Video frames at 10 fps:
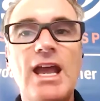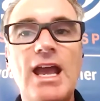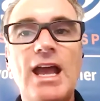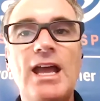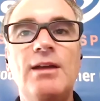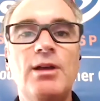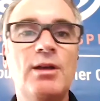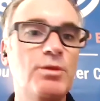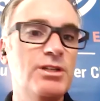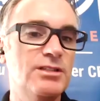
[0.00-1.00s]
uh,
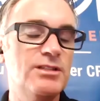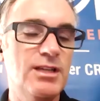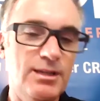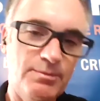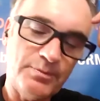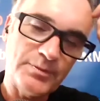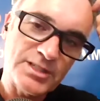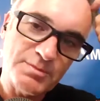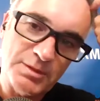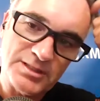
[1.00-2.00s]
and we did um,
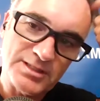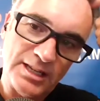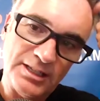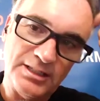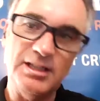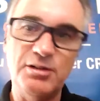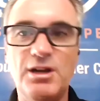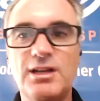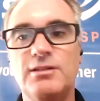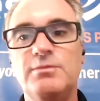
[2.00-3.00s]
spin selling neil
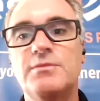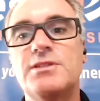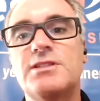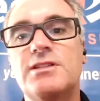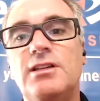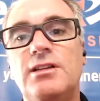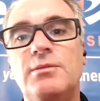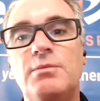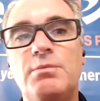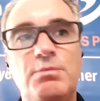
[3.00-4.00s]
rackham's
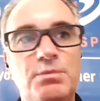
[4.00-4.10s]
um, yeah,